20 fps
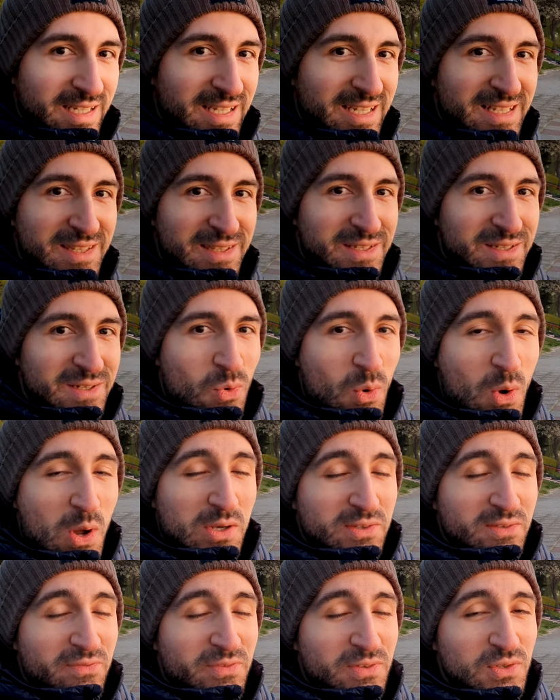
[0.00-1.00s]
and uh,
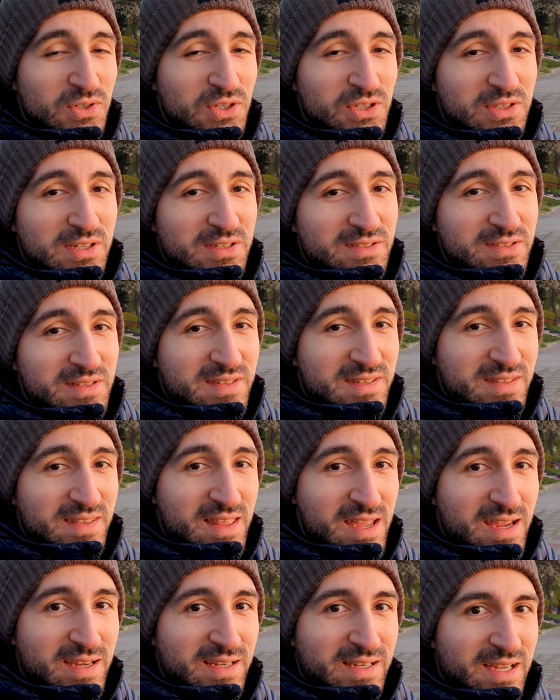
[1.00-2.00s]
while the Fuji does its
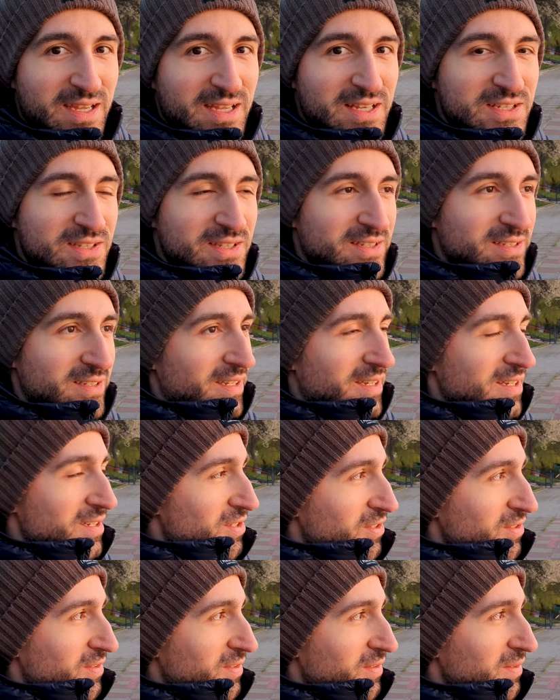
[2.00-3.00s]
thing, i uh, I
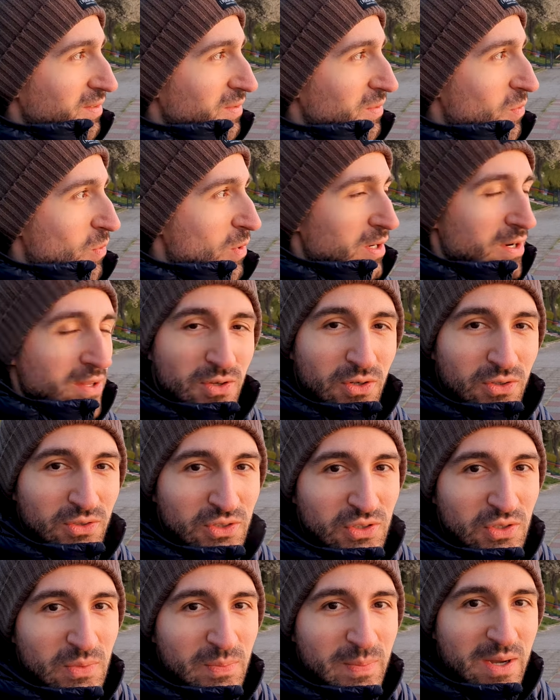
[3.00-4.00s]
just uh, want to talk
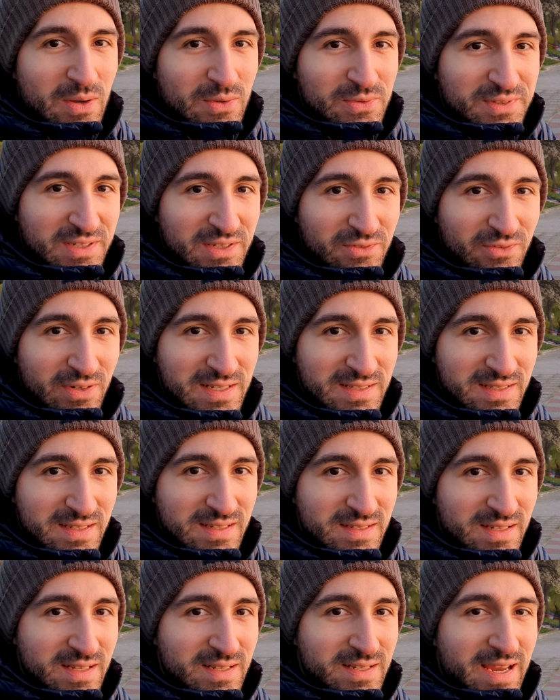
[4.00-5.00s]
to you about
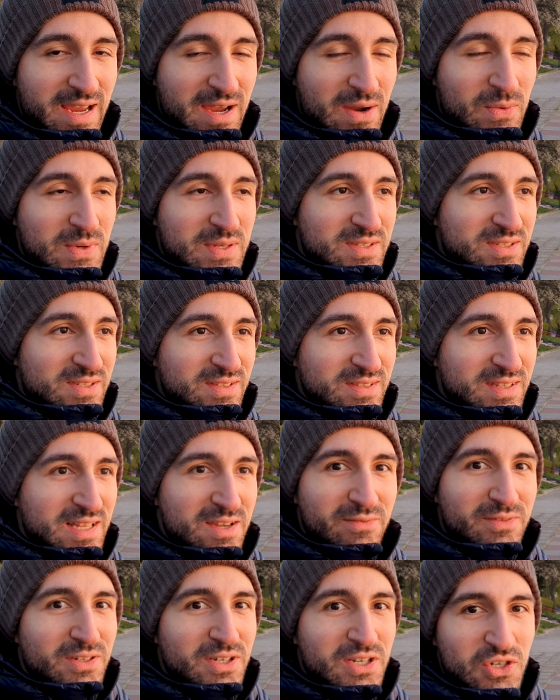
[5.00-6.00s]
sunrises and how it's
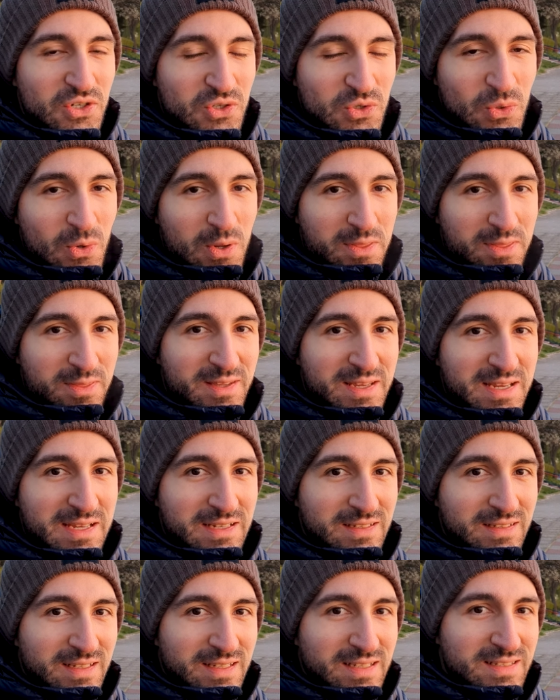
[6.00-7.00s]
never a sure
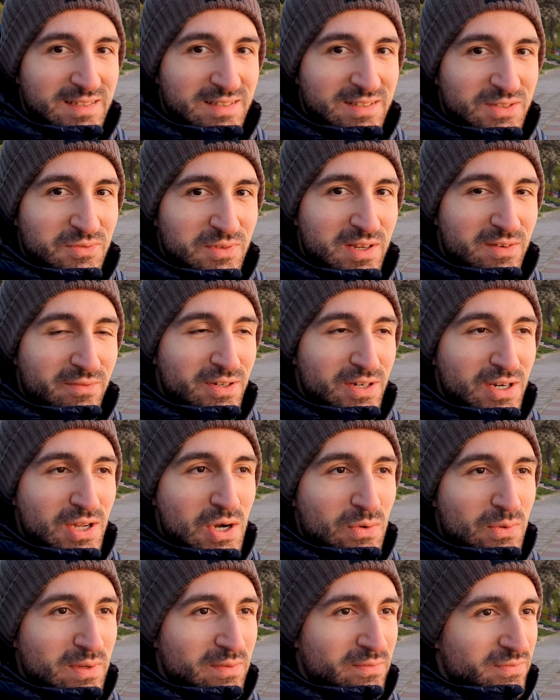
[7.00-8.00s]
thing and you never
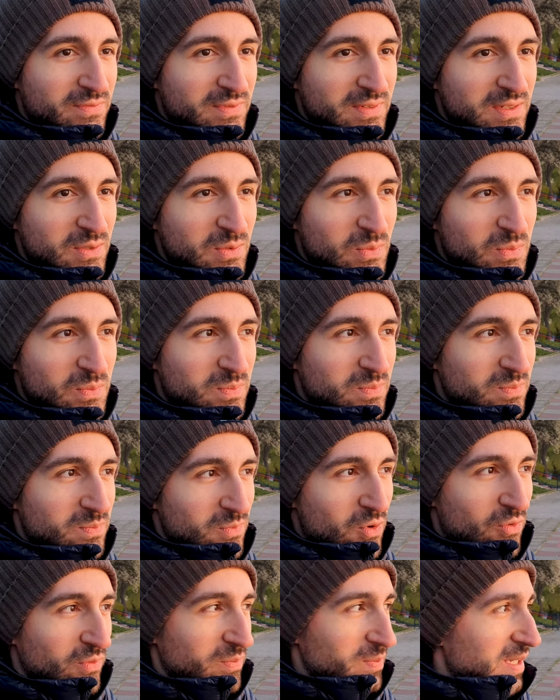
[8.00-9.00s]
know if you
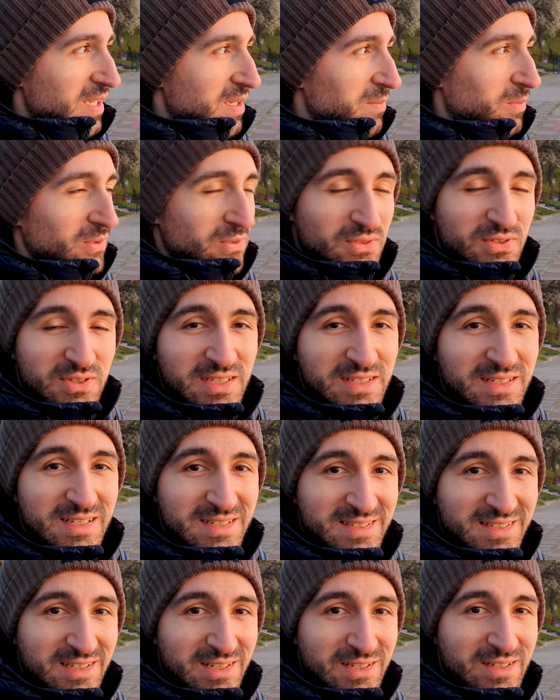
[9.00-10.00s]
won't be able to see the
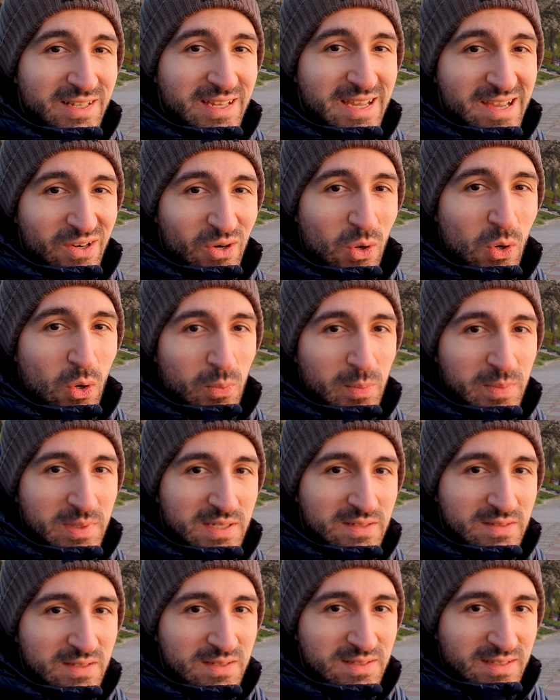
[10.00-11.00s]
sun at all
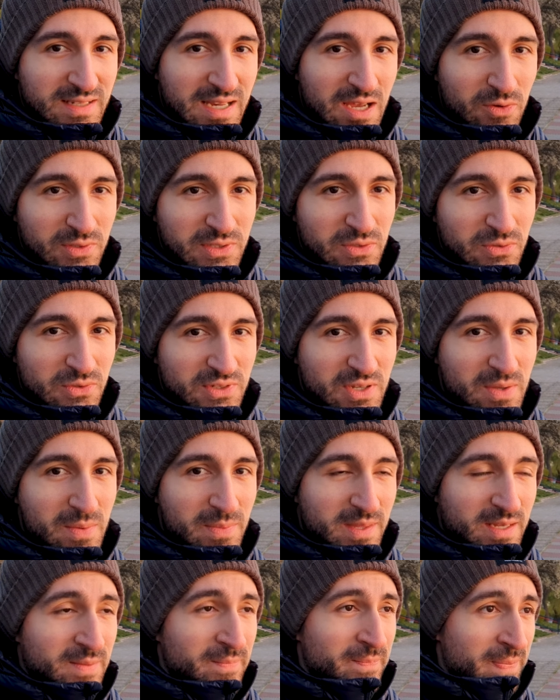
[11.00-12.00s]
because it's cloudy or
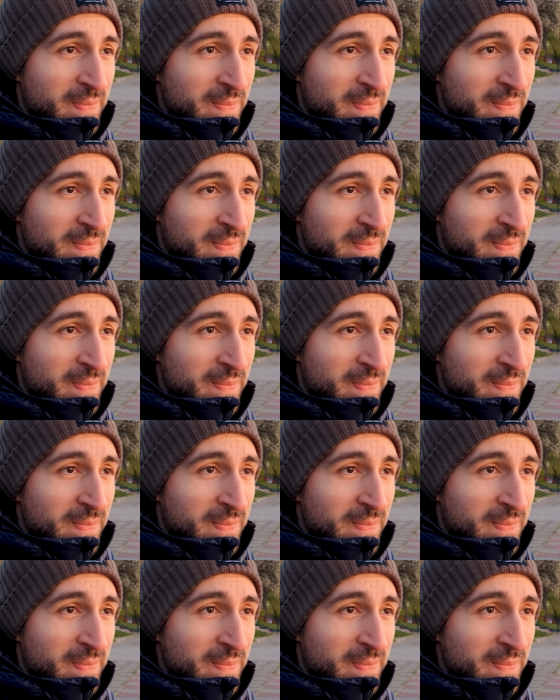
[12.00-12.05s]
something.